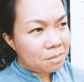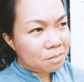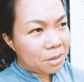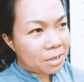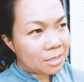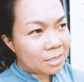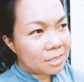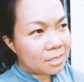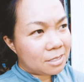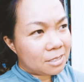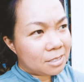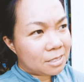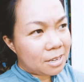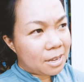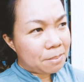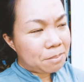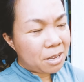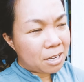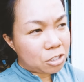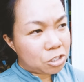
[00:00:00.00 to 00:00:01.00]
but
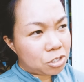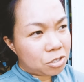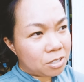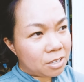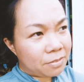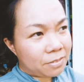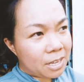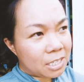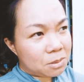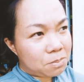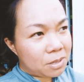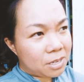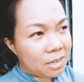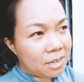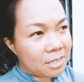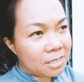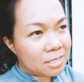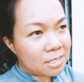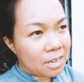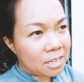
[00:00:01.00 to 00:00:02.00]
I'm not sure if that's
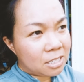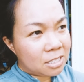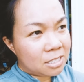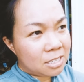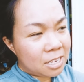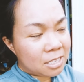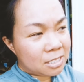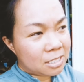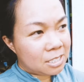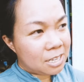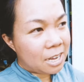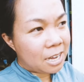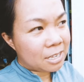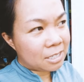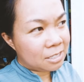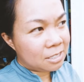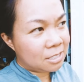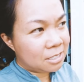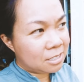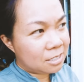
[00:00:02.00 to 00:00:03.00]
because I it's
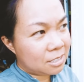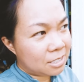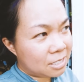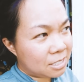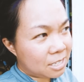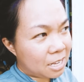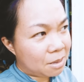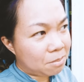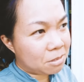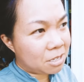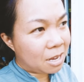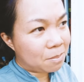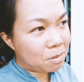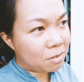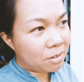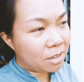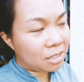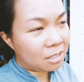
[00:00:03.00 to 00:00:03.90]
not the same type of